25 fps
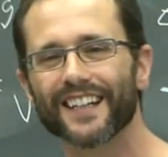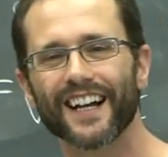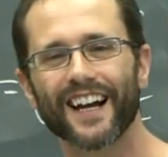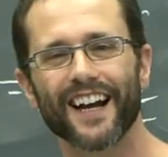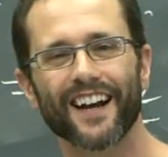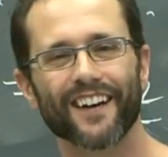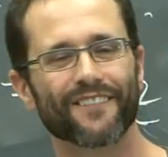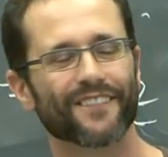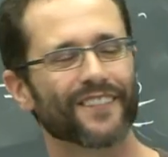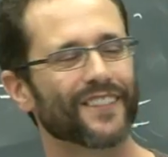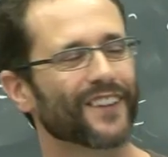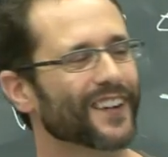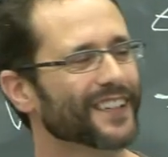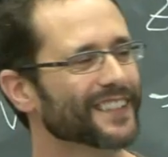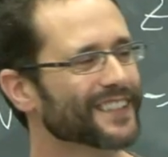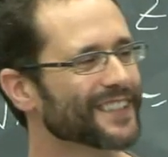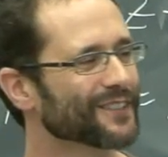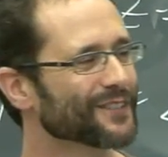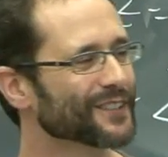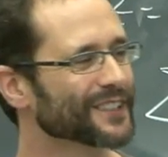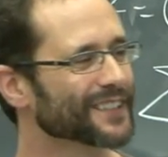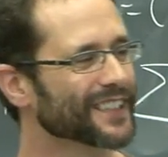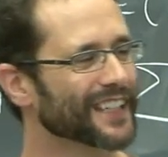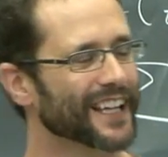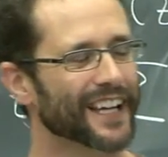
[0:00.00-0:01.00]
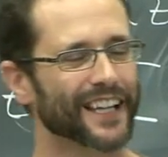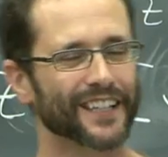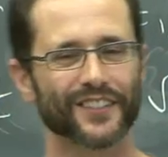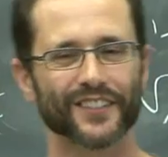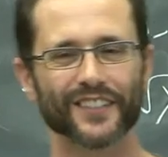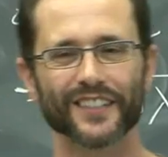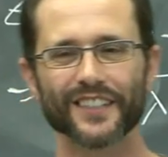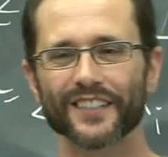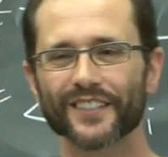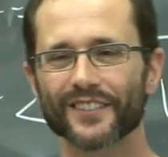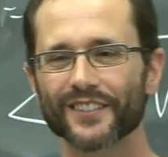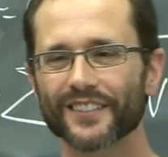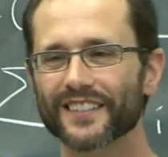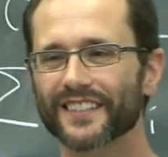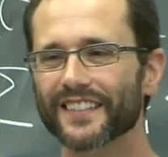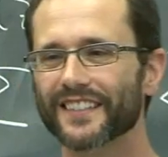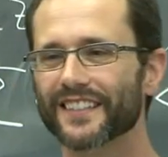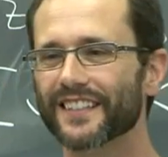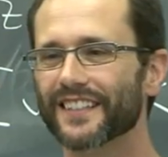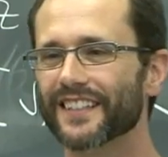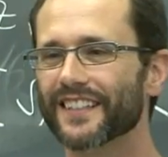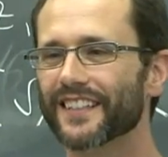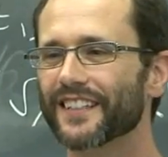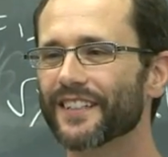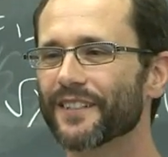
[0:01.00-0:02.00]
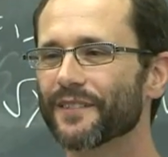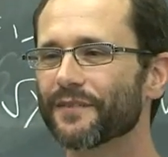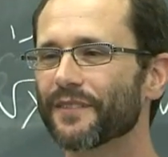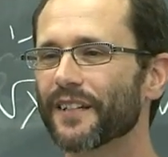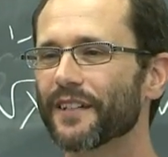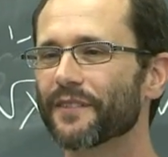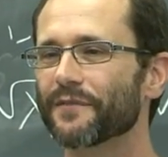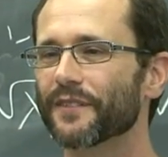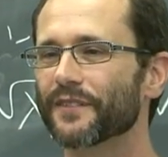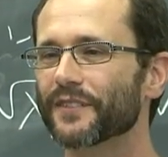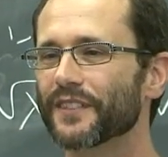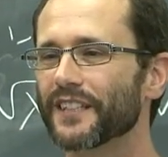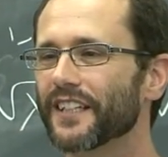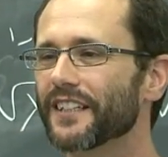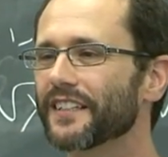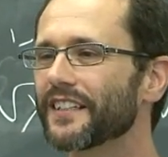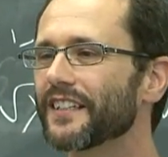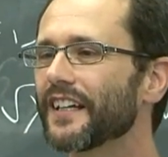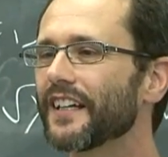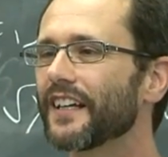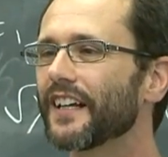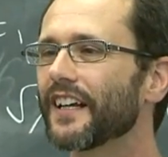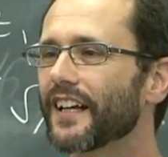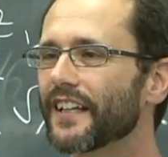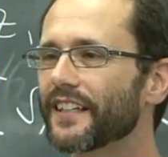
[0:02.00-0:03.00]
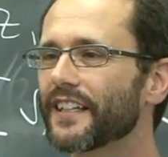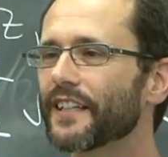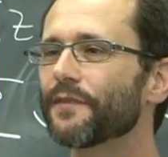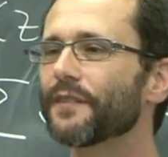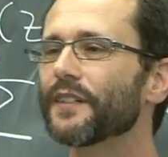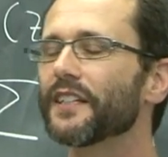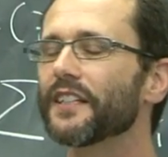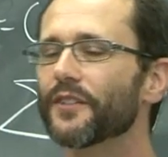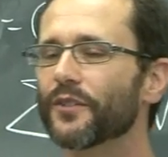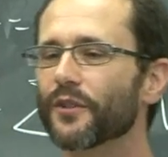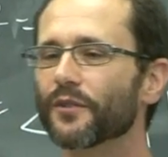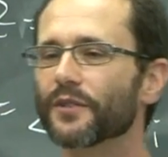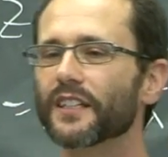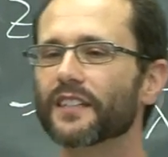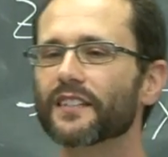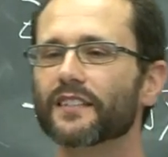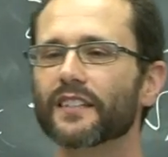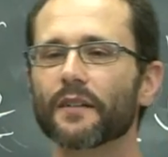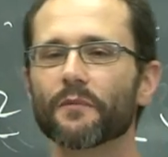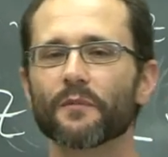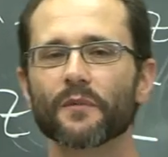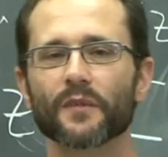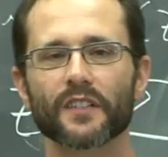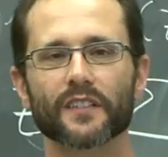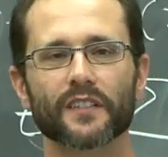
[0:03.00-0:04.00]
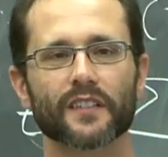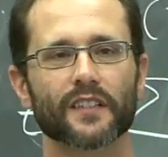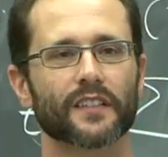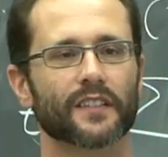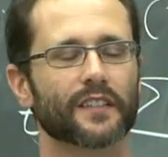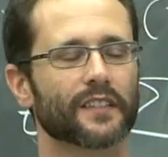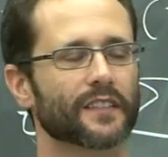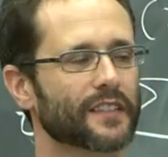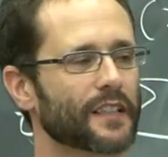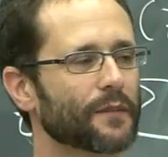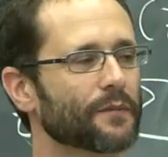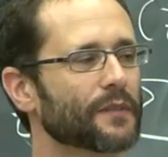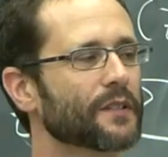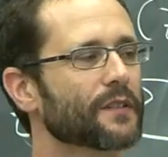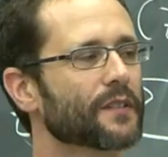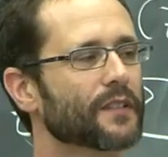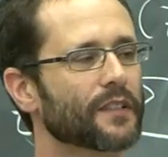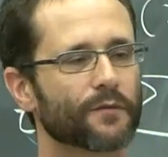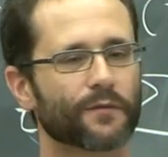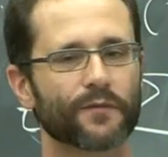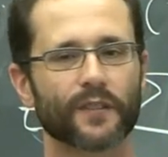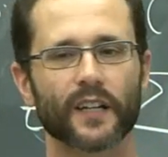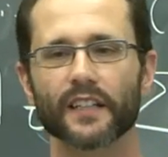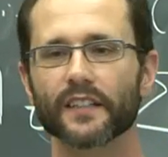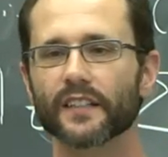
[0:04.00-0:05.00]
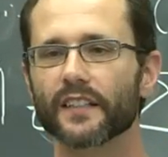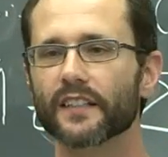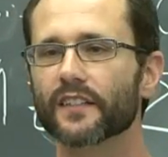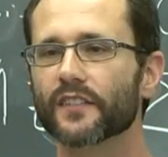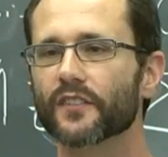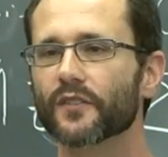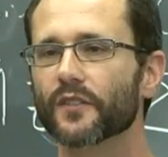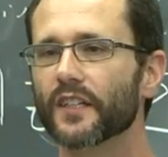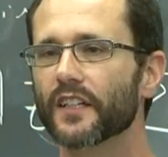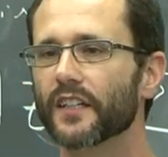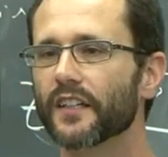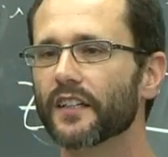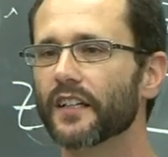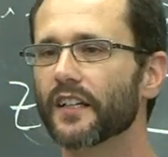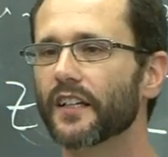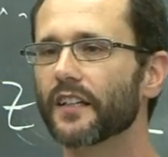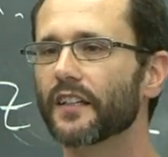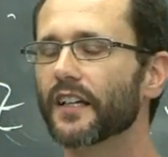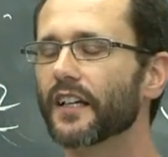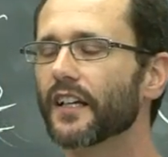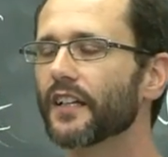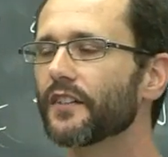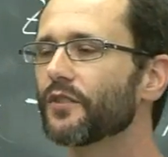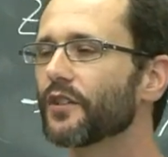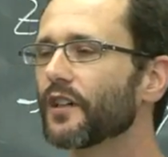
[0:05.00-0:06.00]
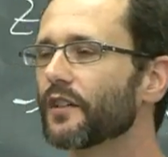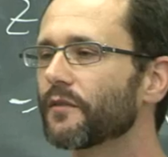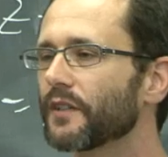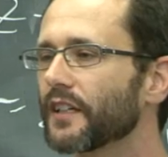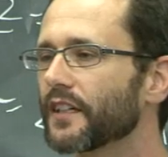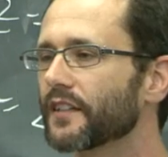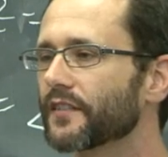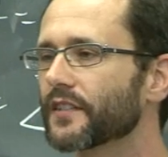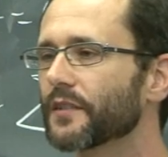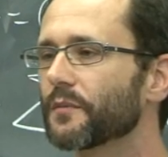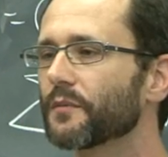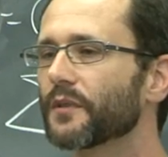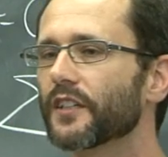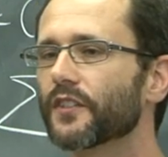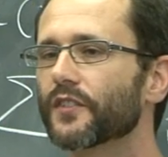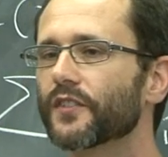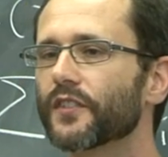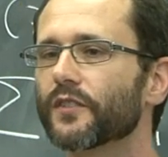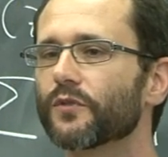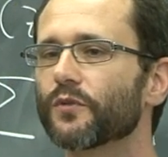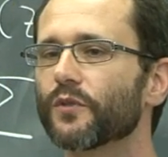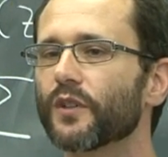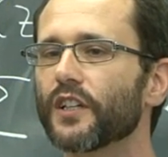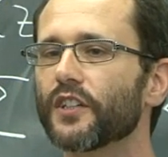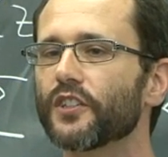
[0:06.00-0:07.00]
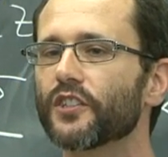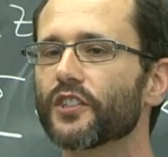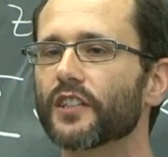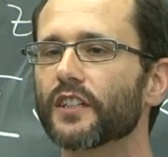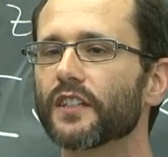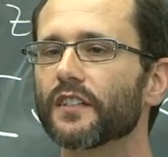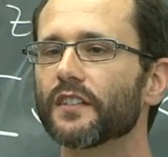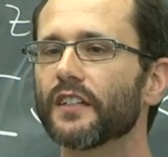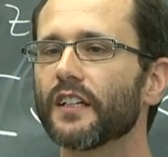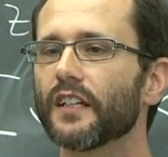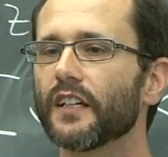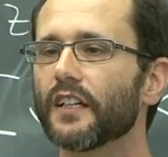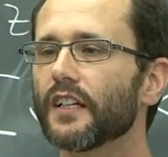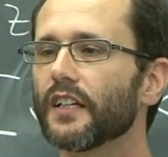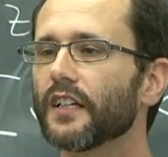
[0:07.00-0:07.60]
I have no idea what they actually use in uh, 538. I definitely know that some, uh, sometimes in finance, uh, and again, you have like similar situation.